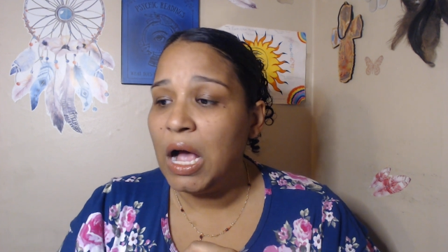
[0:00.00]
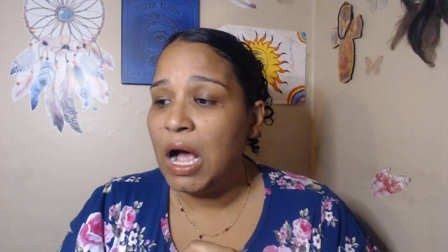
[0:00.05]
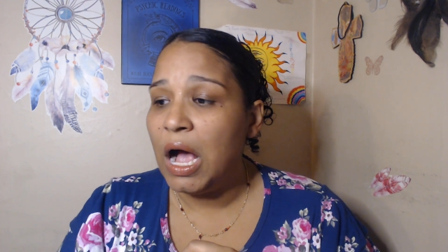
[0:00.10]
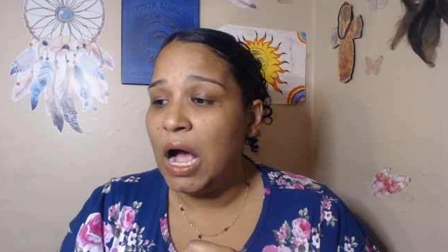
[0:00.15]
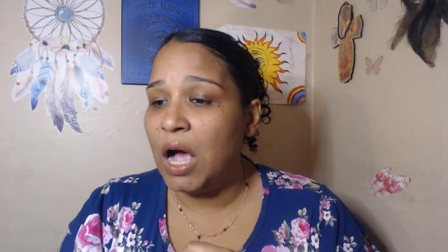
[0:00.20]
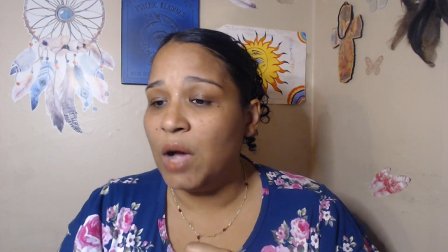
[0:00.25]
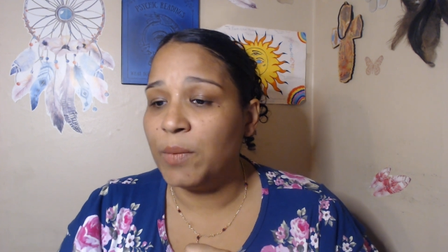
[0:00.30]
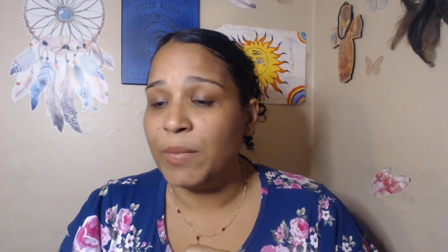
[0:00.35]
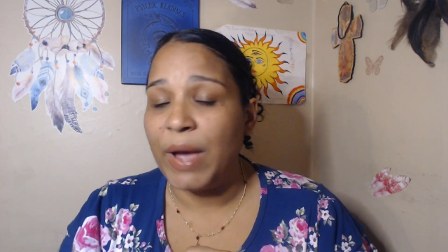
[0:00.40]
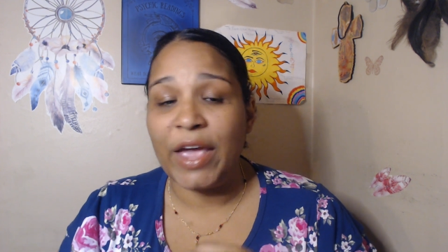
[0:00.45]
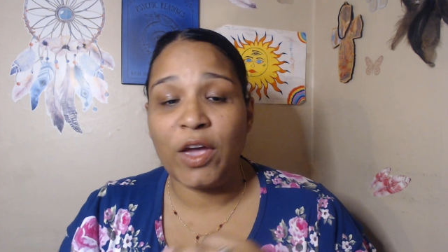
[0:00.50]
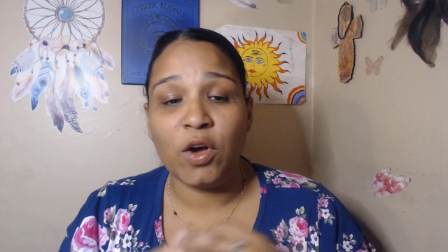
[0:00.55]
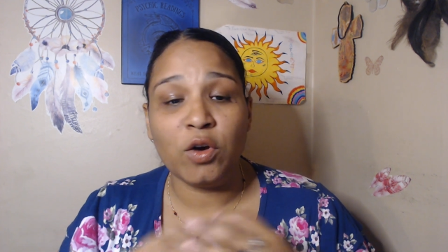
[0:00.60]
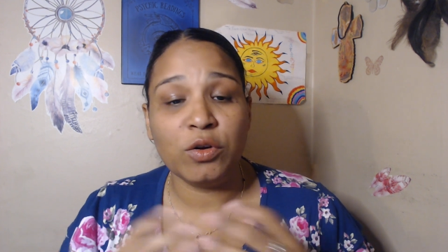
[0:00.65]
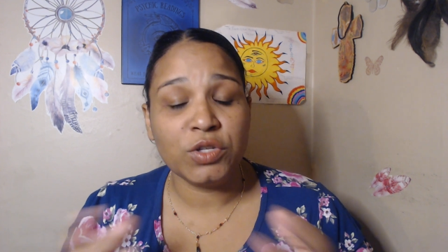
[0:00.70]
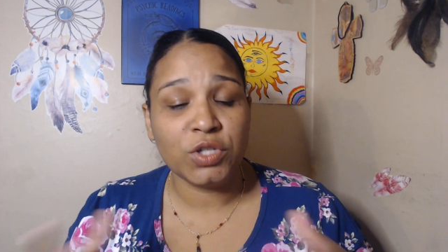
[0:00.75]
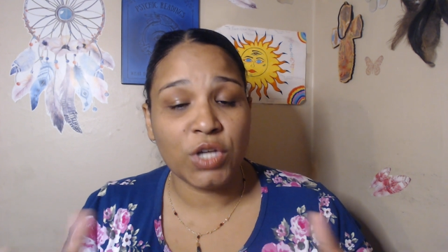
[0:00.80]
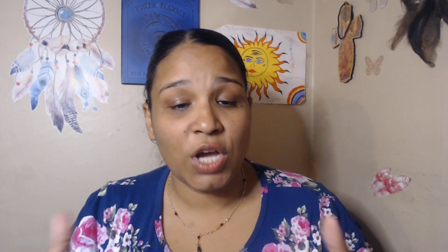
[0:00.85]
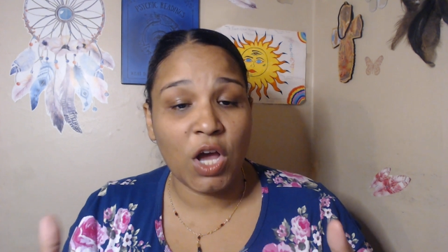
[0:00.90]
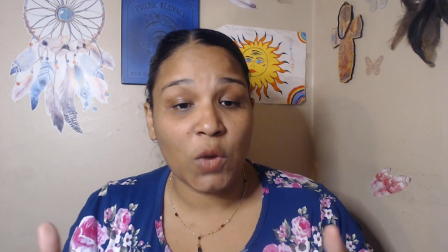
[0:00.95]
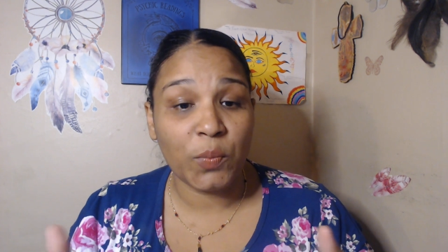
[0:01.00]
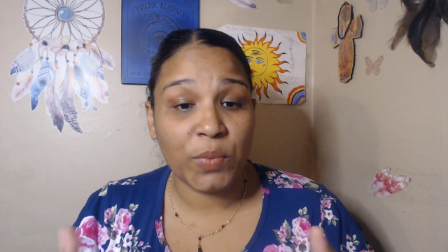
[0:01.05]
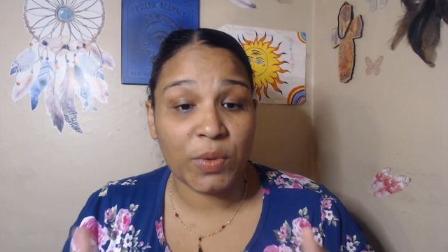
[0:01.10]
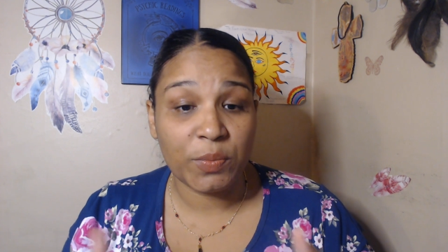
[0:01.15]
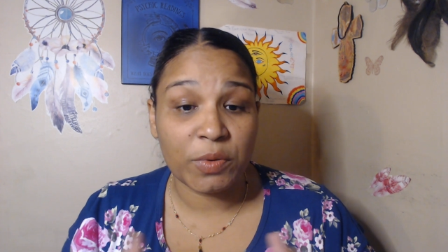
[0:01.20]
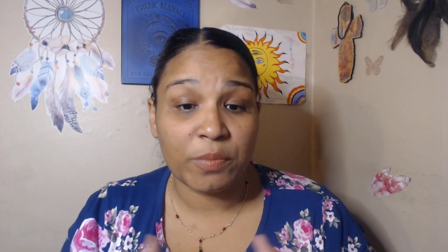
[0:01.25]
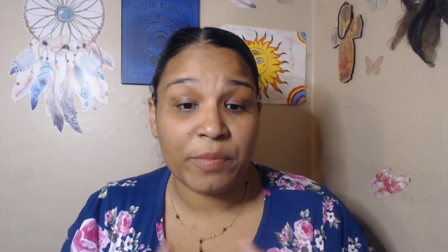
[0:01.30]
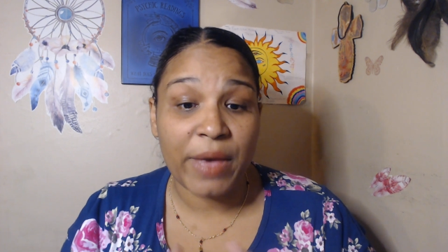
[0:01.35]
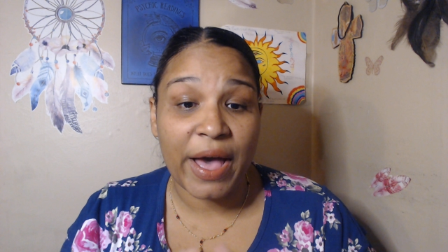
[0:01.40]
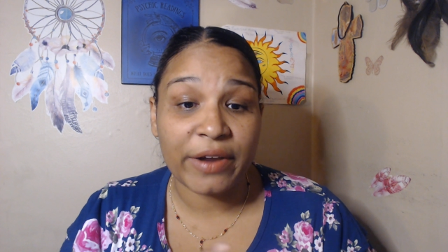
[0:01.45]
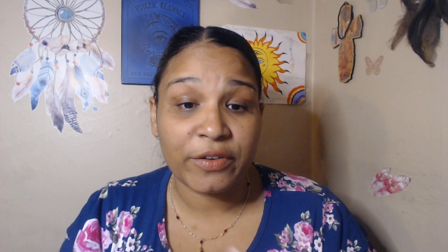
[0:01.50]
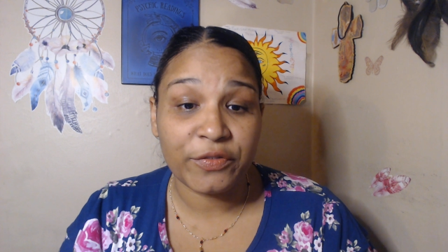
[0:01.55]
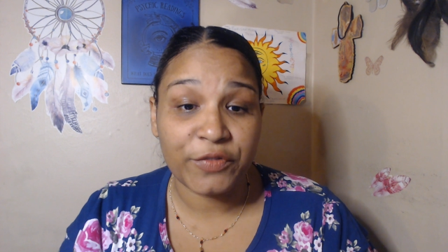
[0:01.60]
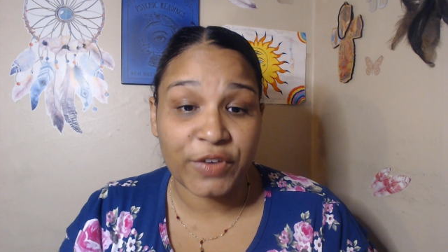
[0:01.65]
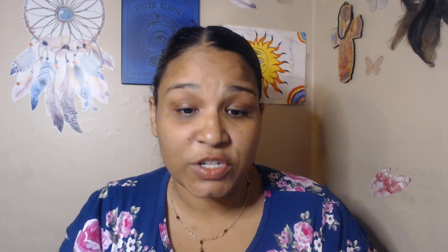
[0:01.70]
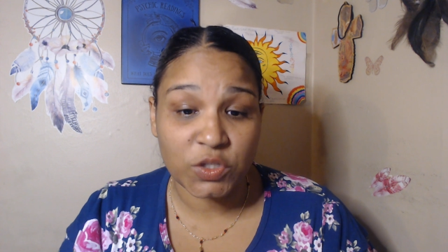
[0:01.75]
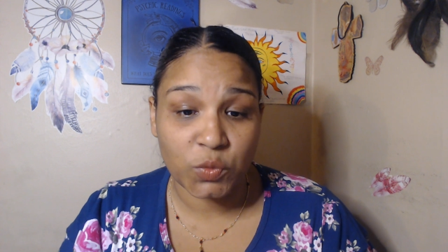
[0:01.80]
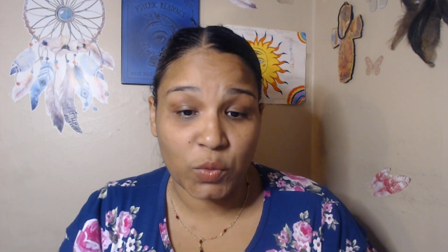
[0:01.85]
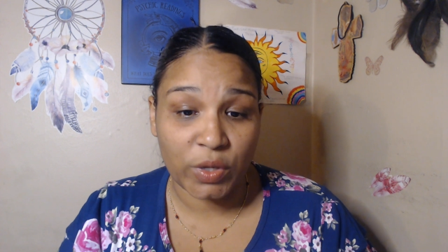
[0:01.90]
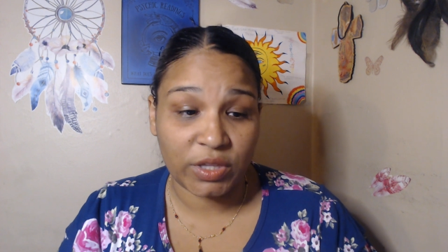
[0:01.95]
Um, I also help people
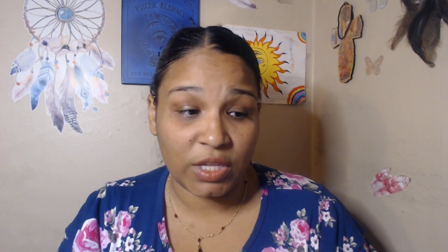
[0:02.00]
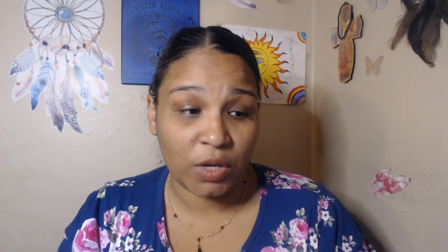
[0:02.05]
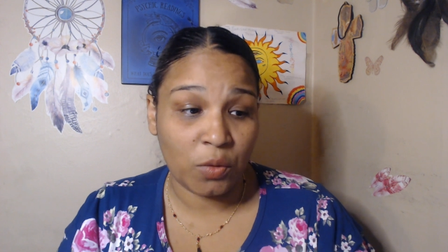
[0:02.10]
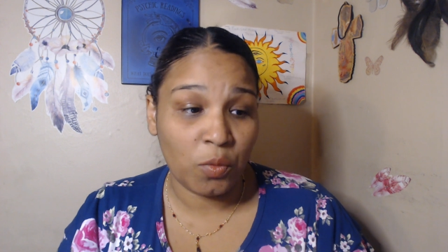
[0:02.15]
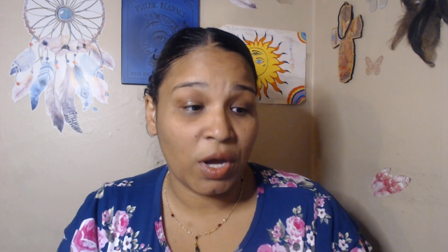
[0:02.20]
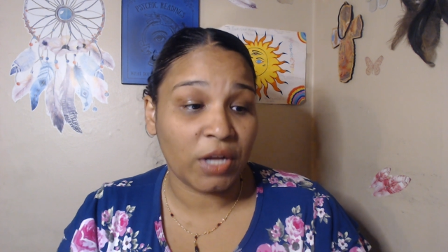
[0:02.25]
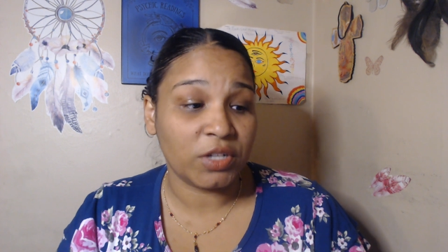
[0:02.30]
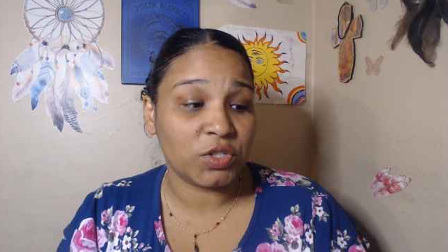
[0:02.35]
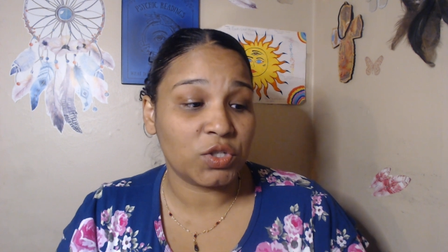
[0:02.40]
manifest what they want.